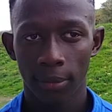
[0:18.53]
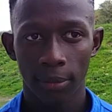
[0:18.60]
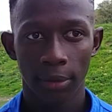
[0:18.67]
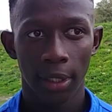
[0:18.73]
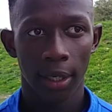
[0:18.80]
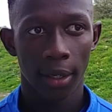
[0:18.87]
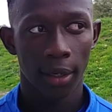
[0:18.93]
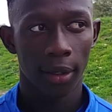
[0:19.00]

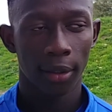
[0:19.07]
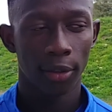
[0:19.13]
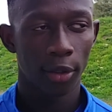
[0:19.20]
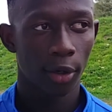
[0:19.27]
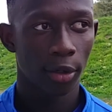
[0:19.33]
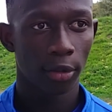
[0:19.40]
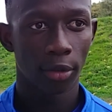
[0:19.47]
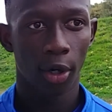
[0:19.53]
Yeah, I
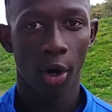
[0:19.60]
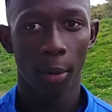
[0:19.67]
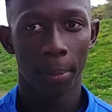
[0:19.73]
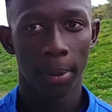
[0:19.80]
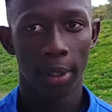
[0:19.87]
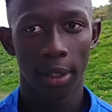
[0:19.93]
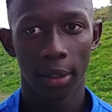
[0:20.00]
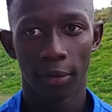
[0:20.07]
know
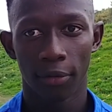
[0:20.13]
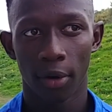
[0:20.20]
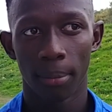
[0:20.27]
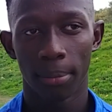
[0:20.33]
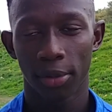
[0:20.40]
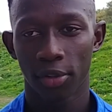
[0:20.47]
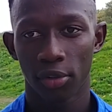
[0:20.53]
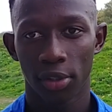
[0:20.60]
Opie from
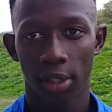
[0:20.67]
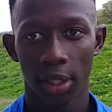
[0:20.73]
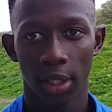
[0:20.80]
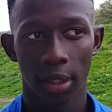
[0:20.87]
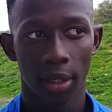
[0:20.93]
Bristol City